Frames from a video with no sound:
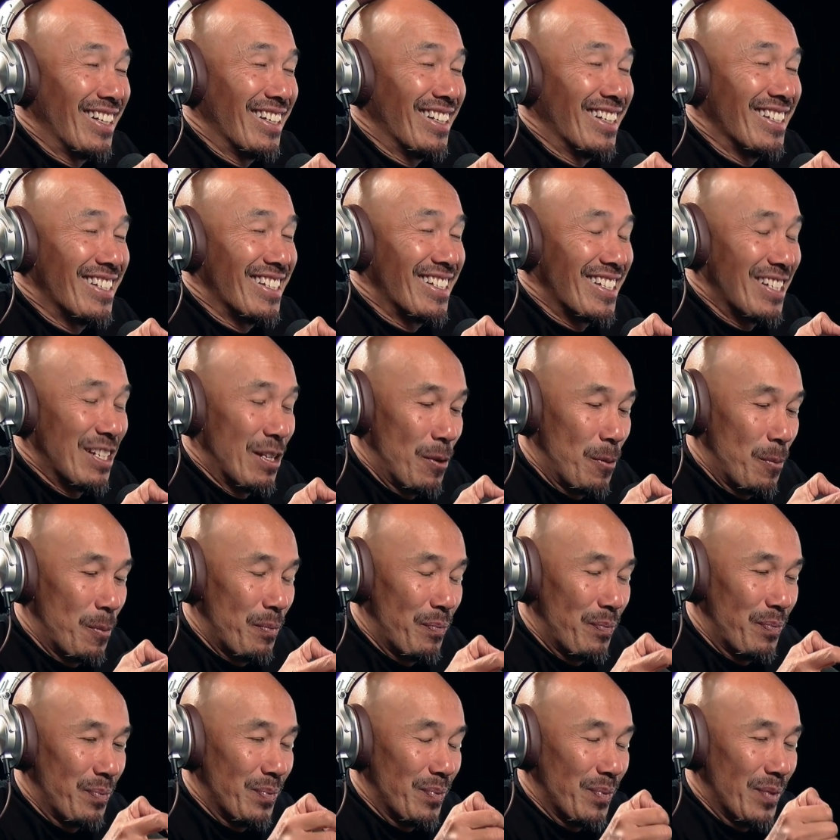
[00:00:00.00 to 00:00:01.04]
is,
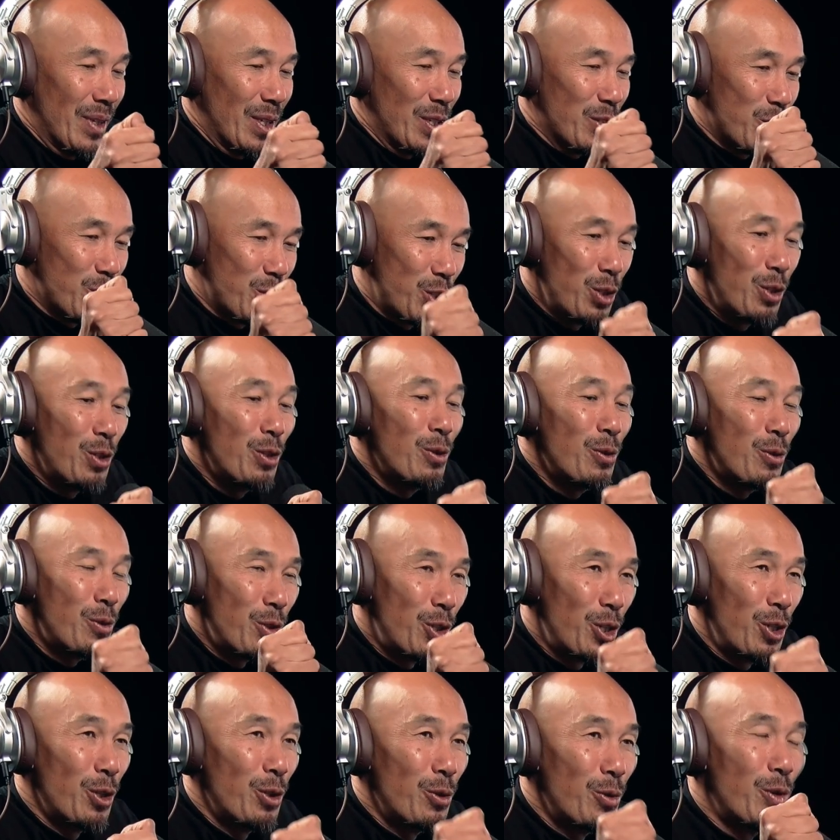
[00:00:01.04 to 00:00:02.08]
do
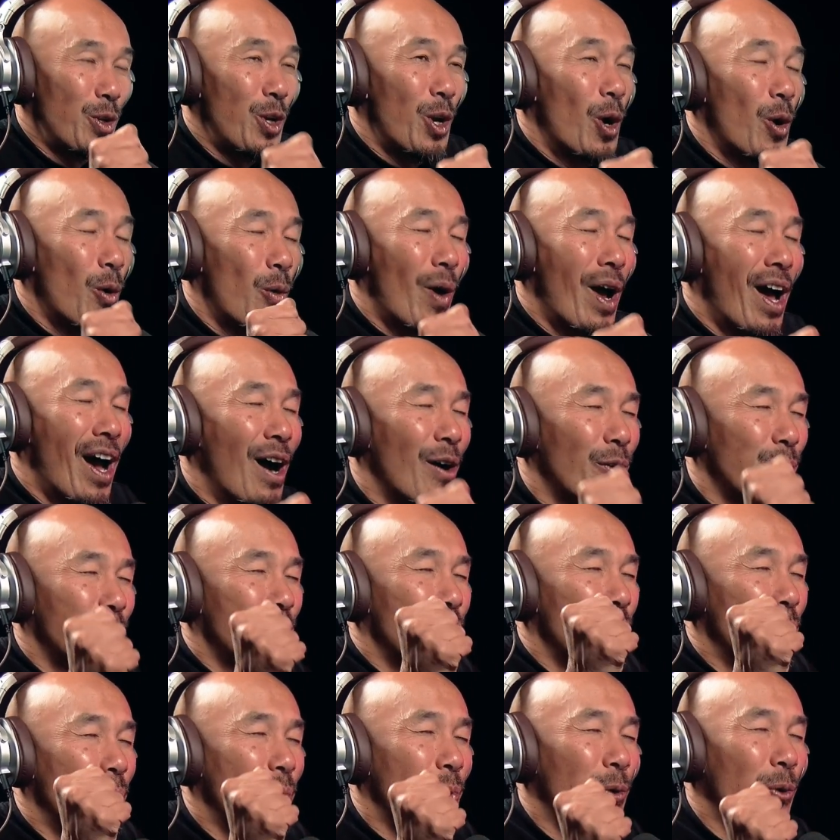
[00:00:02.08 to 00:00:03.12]
you know how
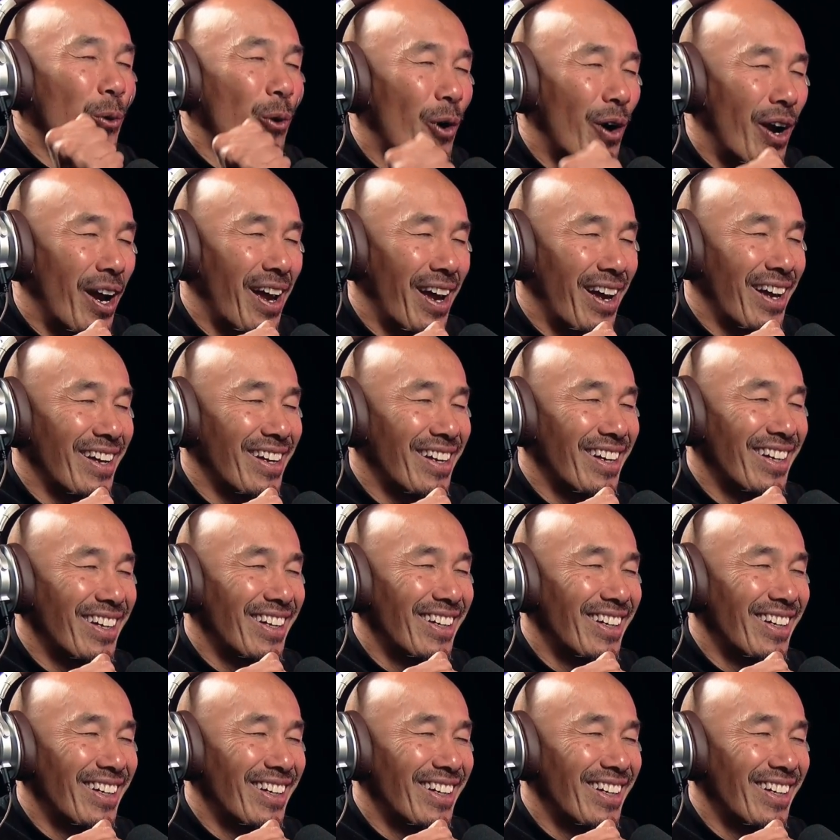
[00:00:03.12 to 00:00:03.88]
to pray?